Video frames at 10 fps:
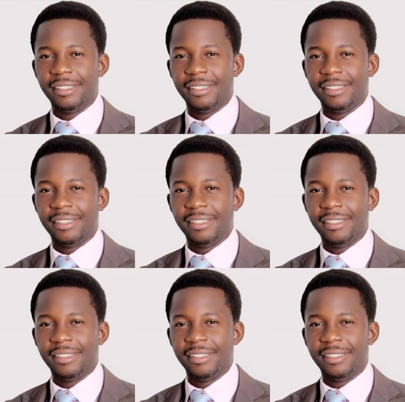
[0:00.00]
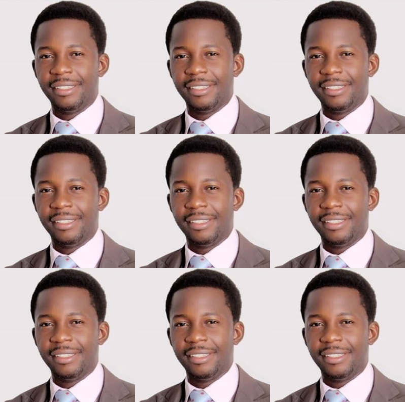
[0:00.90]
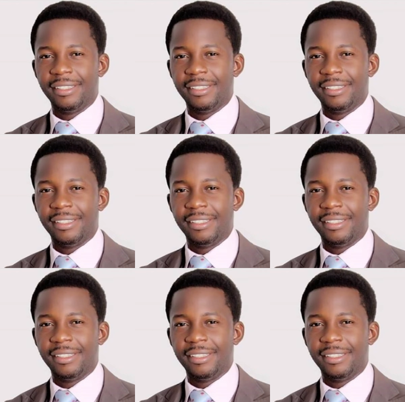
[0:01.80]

Nobody speaks.